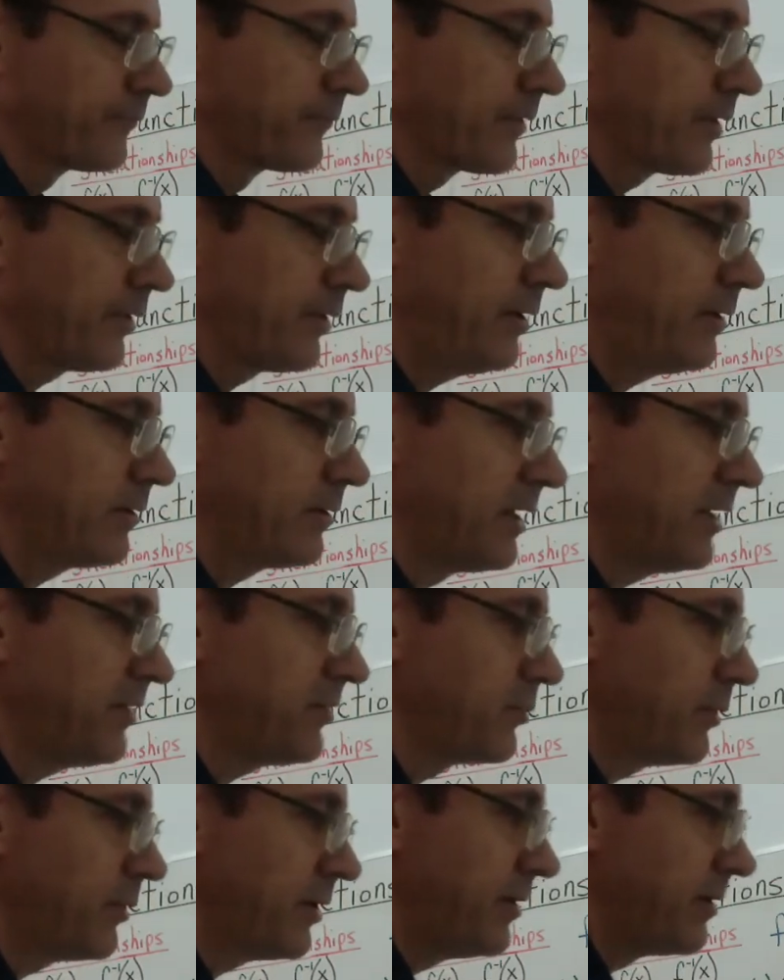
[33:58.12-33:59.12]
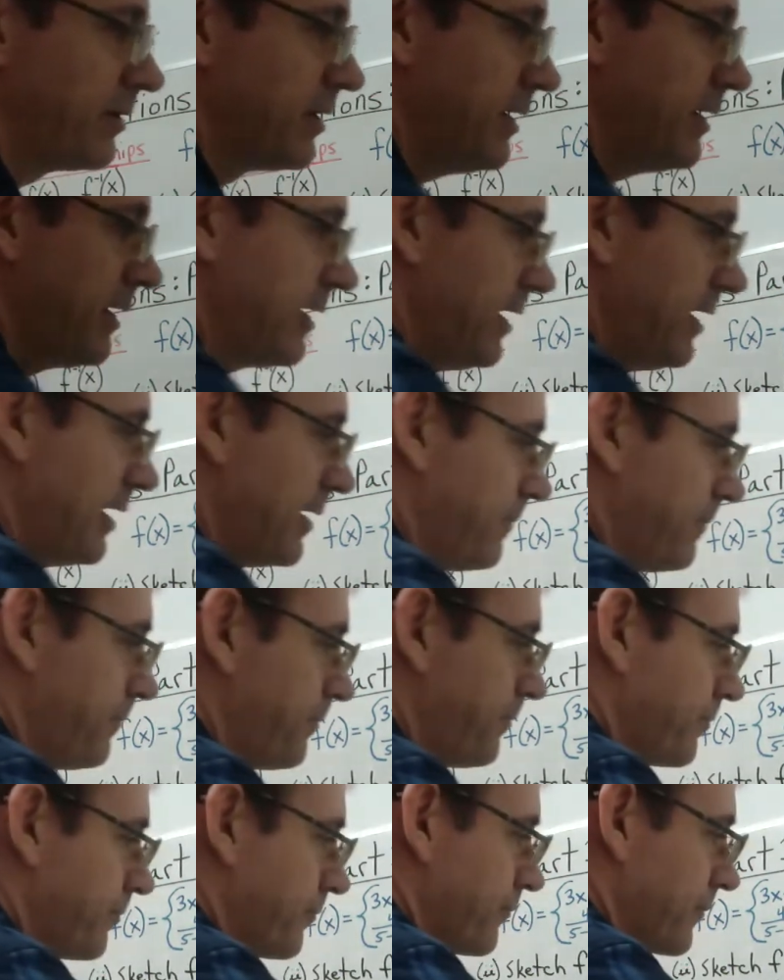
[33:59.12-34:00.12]
well, guess what you're going to get?
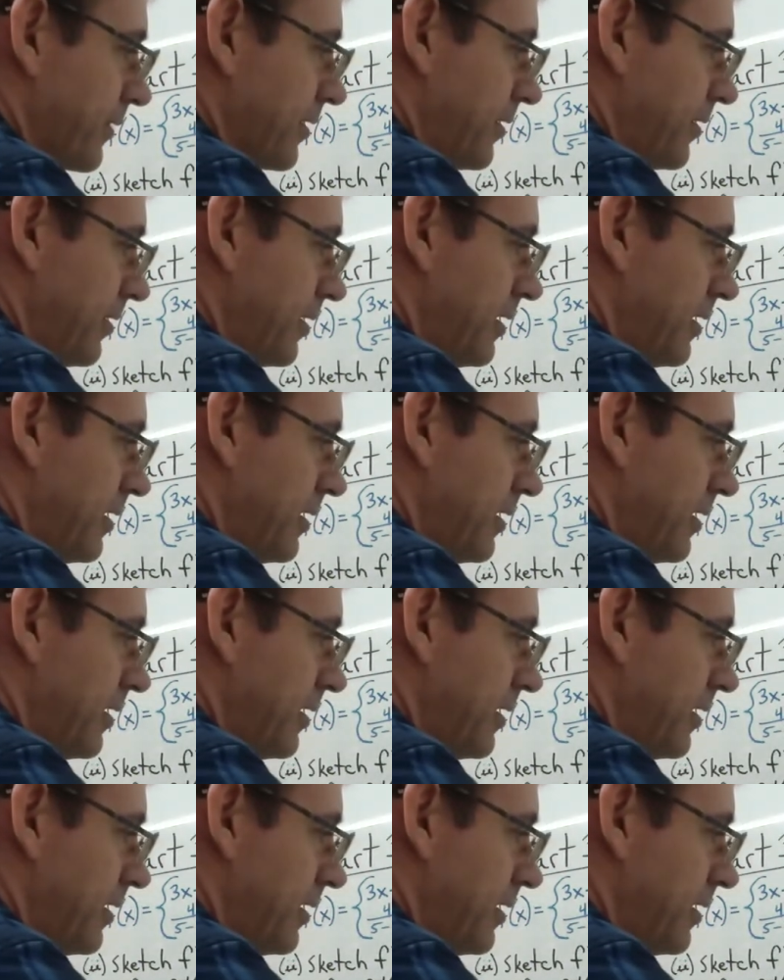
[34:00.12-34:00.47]
You're